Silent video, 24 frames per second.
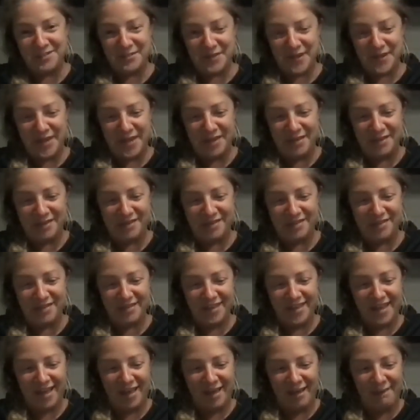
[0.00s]
with
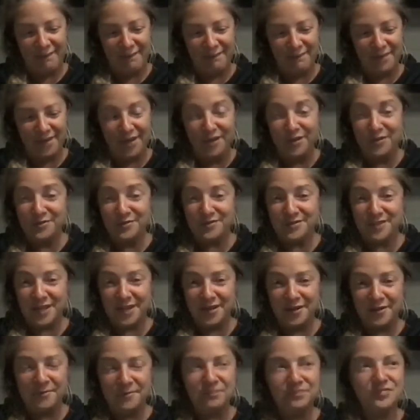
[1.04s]
a
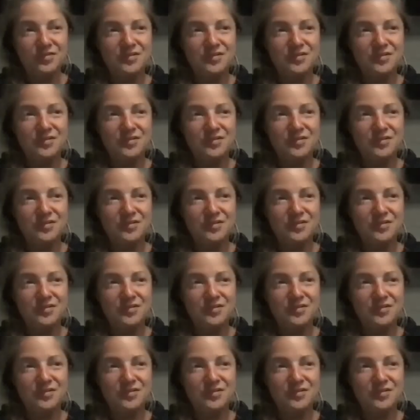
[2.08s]
newsletter.